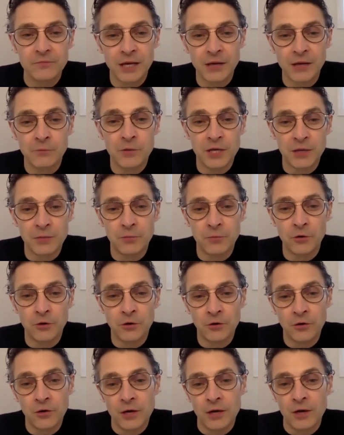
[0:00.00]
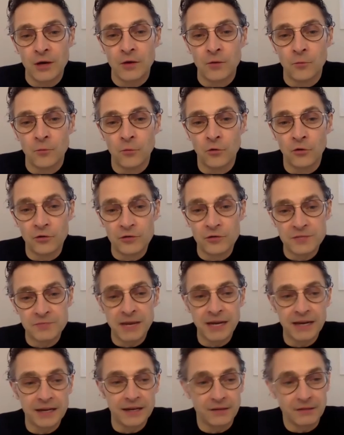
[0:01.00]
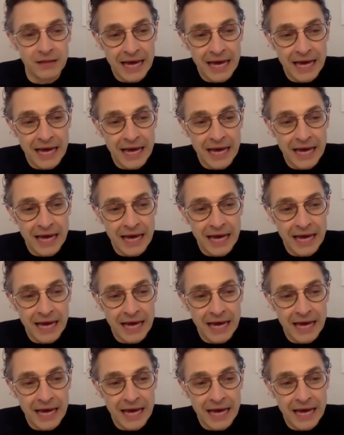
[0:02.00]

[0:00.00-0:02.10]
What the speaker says: And people were spending a